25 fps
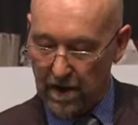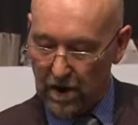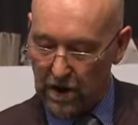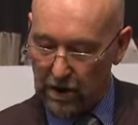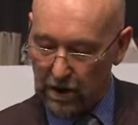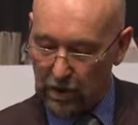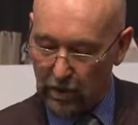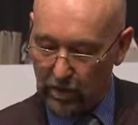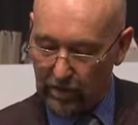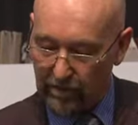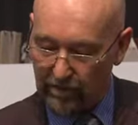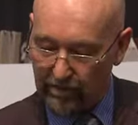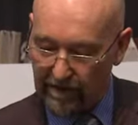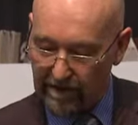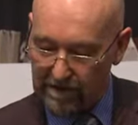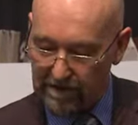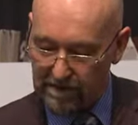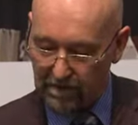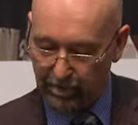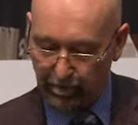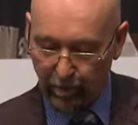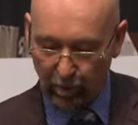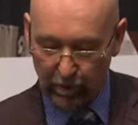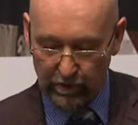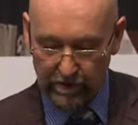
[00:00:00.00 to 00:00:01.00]
UNV
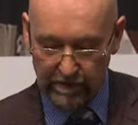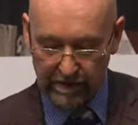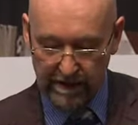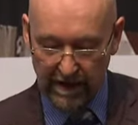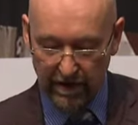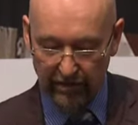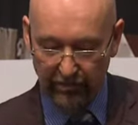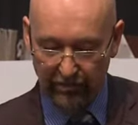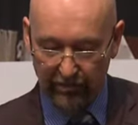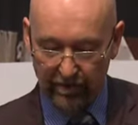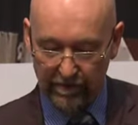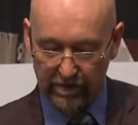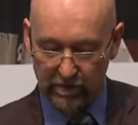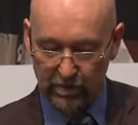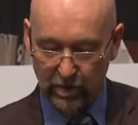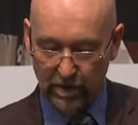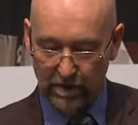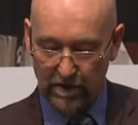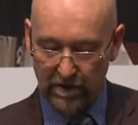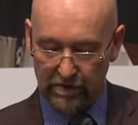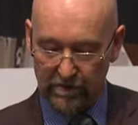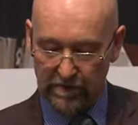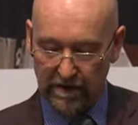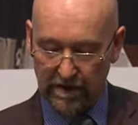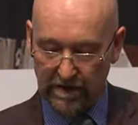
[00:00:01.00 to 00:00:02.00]
supports countries where
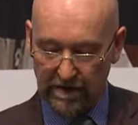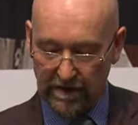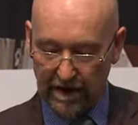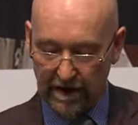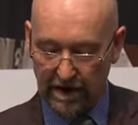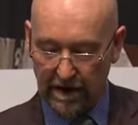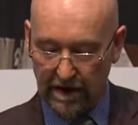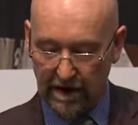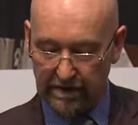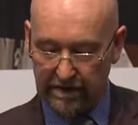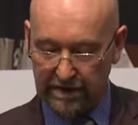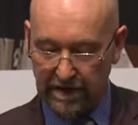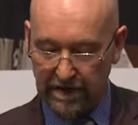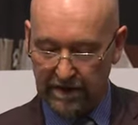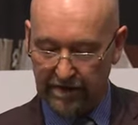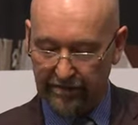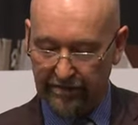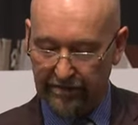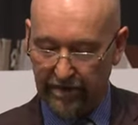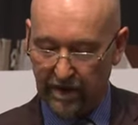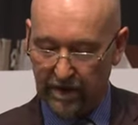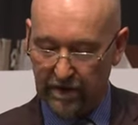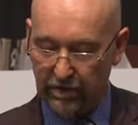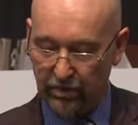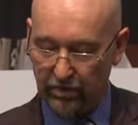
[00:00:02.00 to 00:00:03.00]
there is an
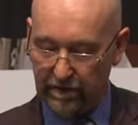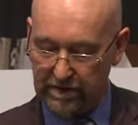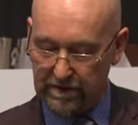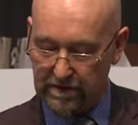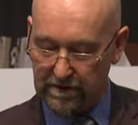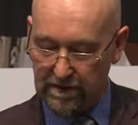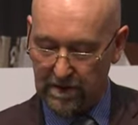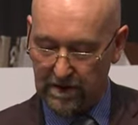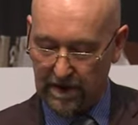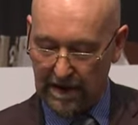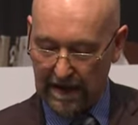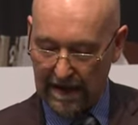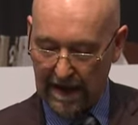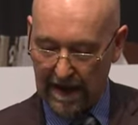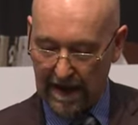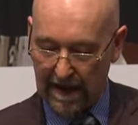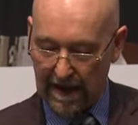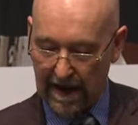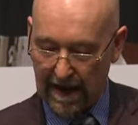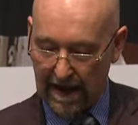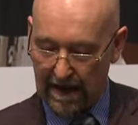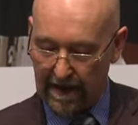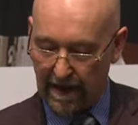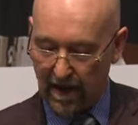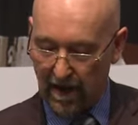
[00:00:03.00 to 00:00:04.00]
identified risk
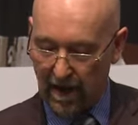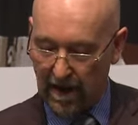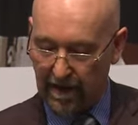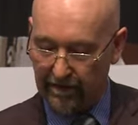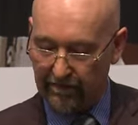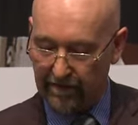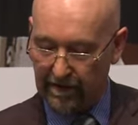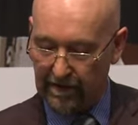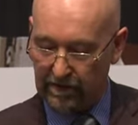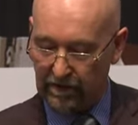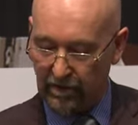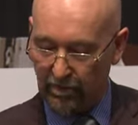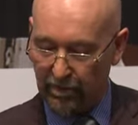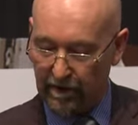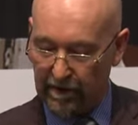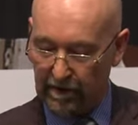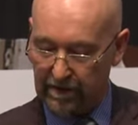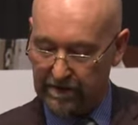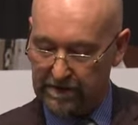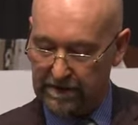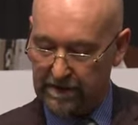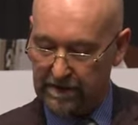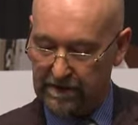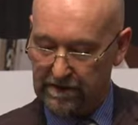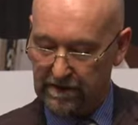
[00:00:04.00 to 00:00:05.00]
and high
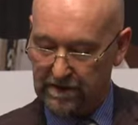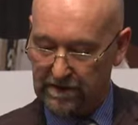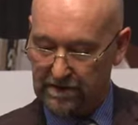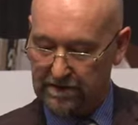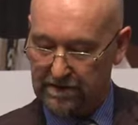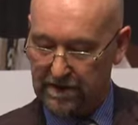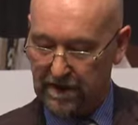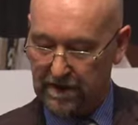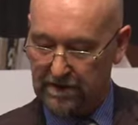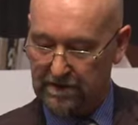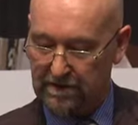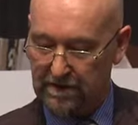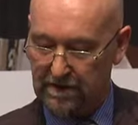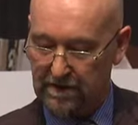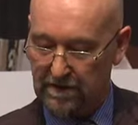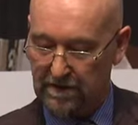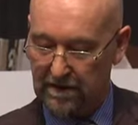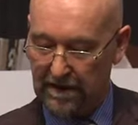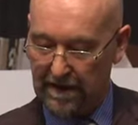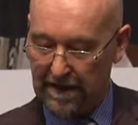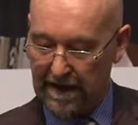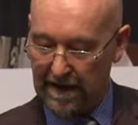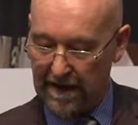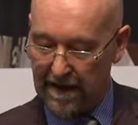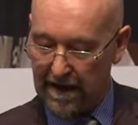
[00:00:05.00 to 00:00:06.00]
vulnerability to disaster
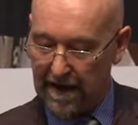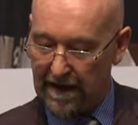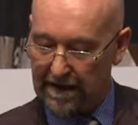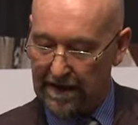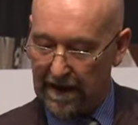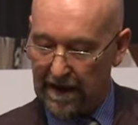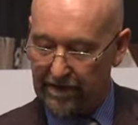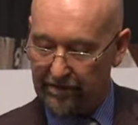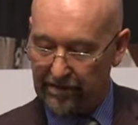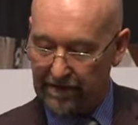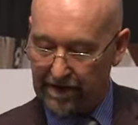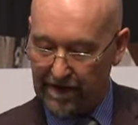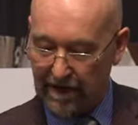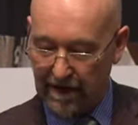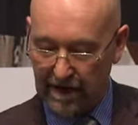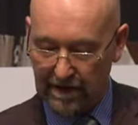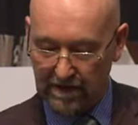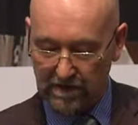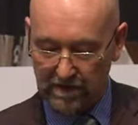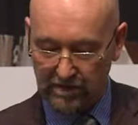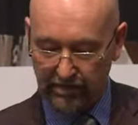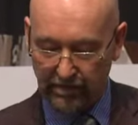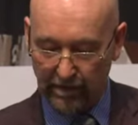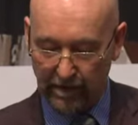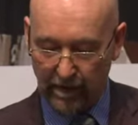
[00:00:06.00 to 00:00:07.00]
and
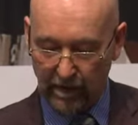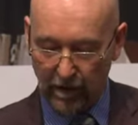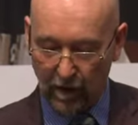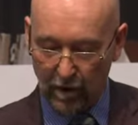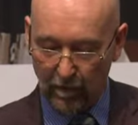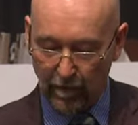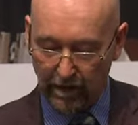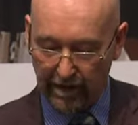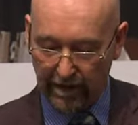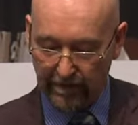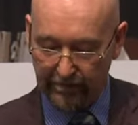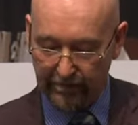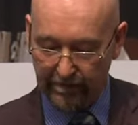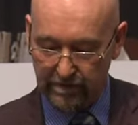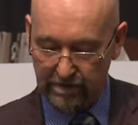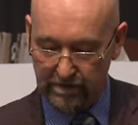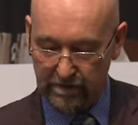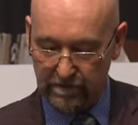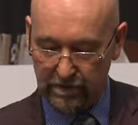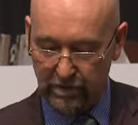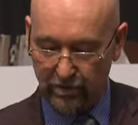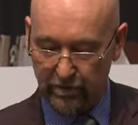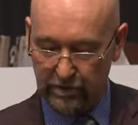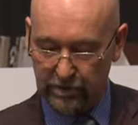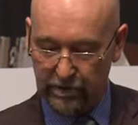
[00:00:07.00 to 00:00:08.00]
advocates for global efforts
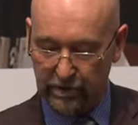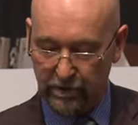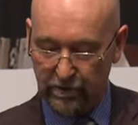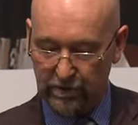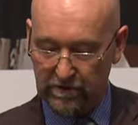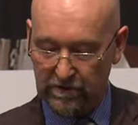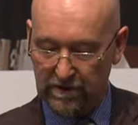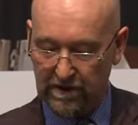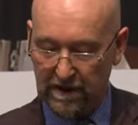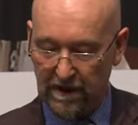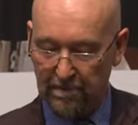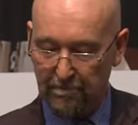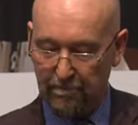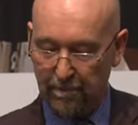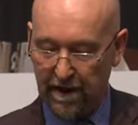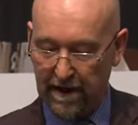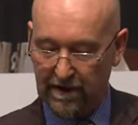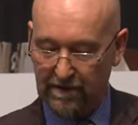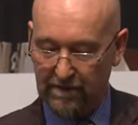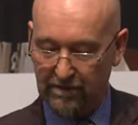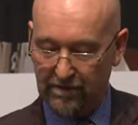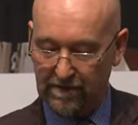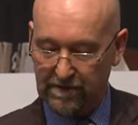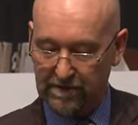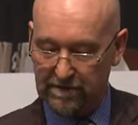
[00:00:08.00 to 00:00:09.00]
to reduce the
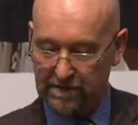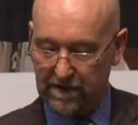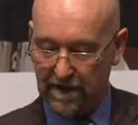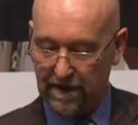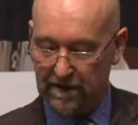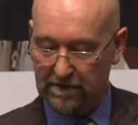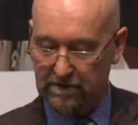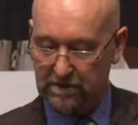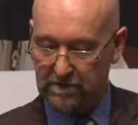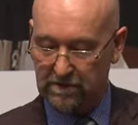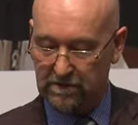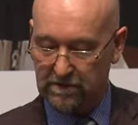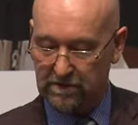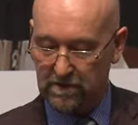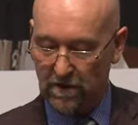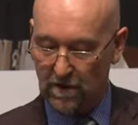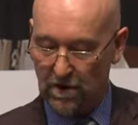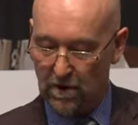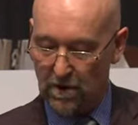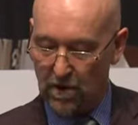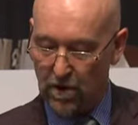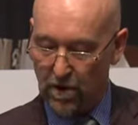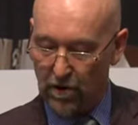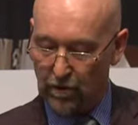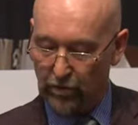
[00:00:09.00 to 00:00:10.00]
impact of disasters
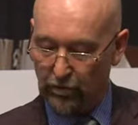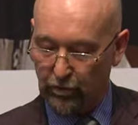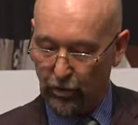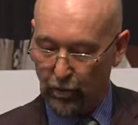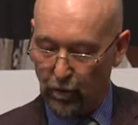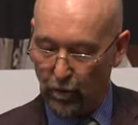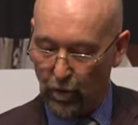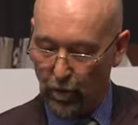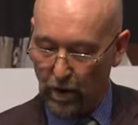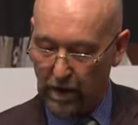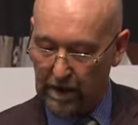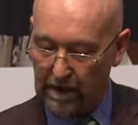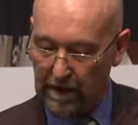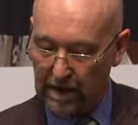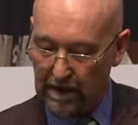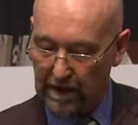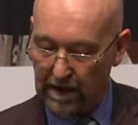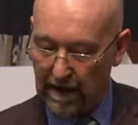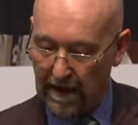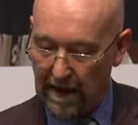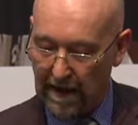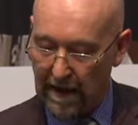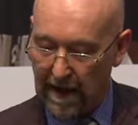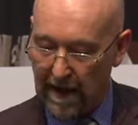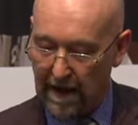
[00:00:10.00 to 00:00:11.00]
through working
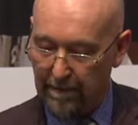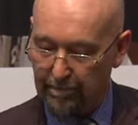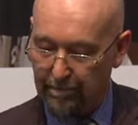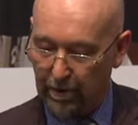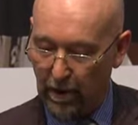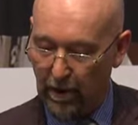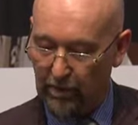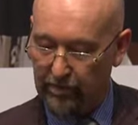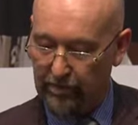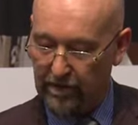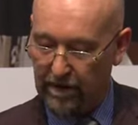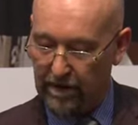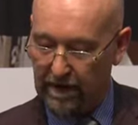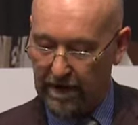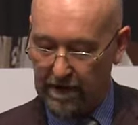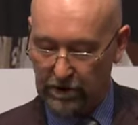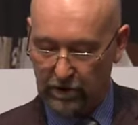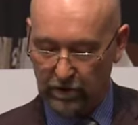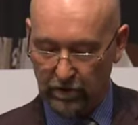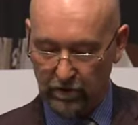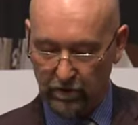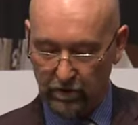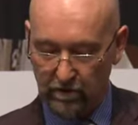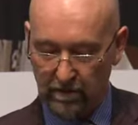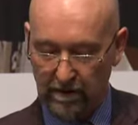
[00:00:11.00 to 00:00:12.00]
at both the
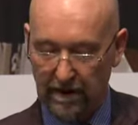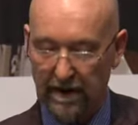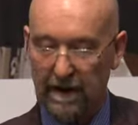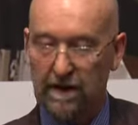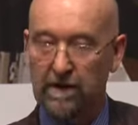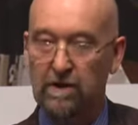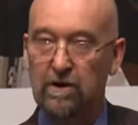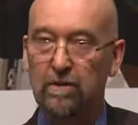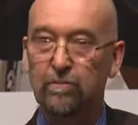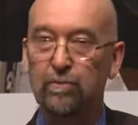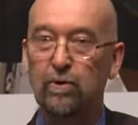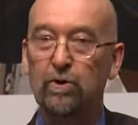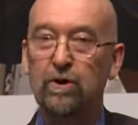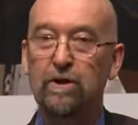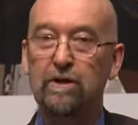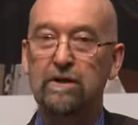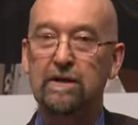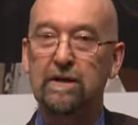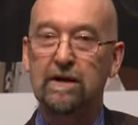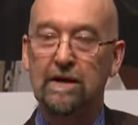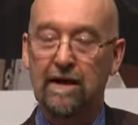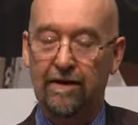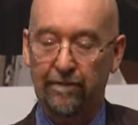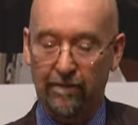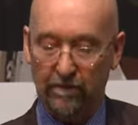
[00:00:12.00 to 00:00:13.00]
national and
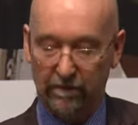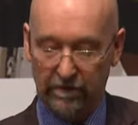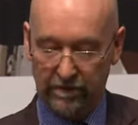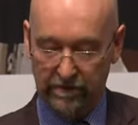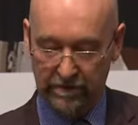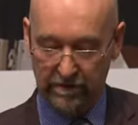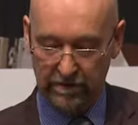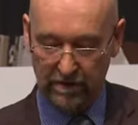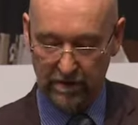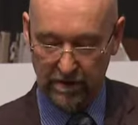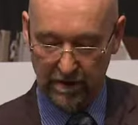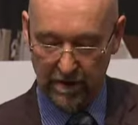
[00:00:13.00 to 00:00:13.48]
community levels